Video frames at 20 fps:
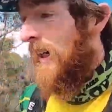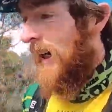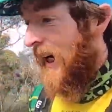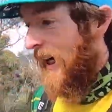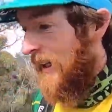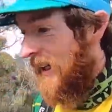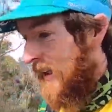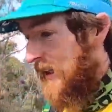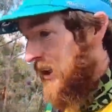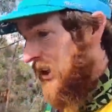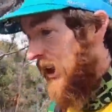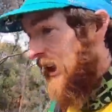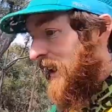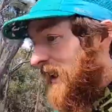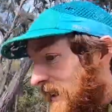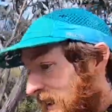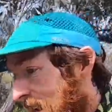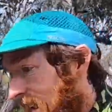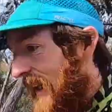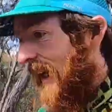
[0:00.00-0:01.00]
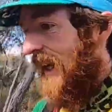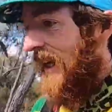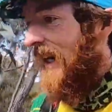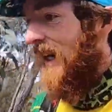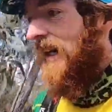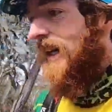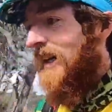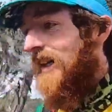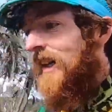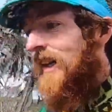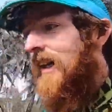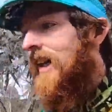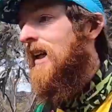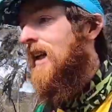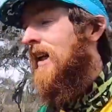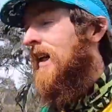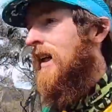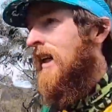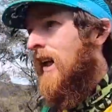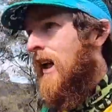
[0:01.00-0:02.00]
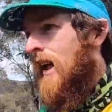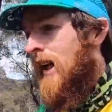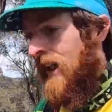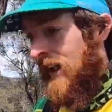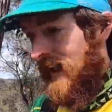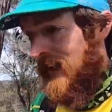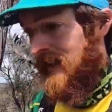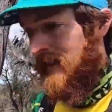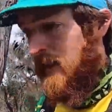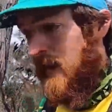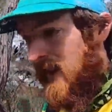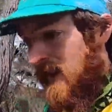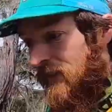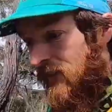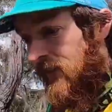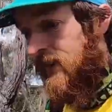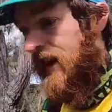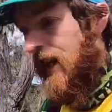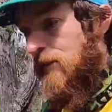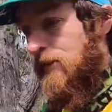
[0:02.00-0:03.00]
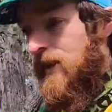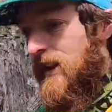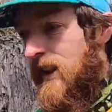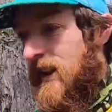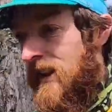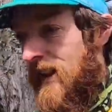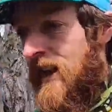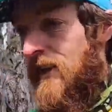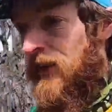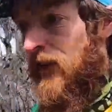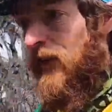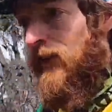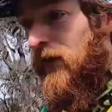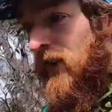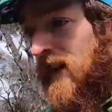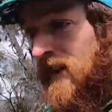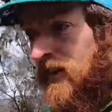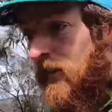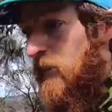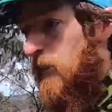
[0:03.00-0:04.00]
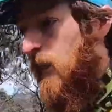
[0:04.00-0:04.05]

Another strength is that they are independent from the government and therefore free from